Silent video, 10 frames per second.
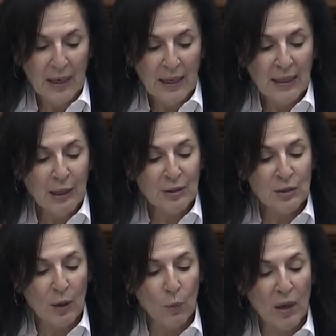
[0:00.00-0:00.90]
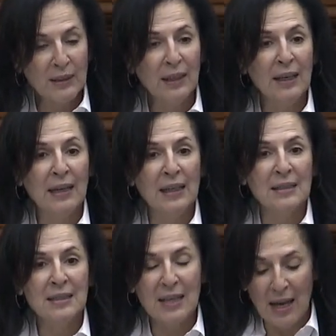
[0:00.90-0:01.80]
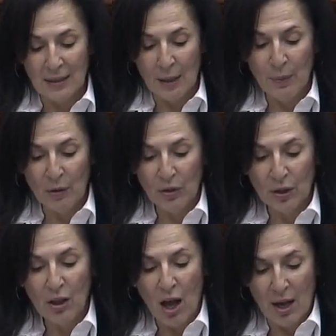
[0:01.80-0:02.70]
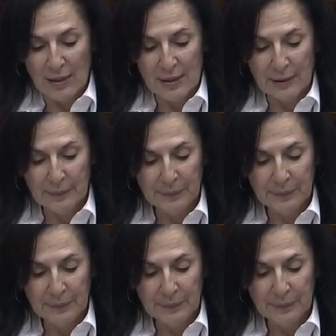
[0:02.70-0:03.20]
Here is what one Canadian said about the clause.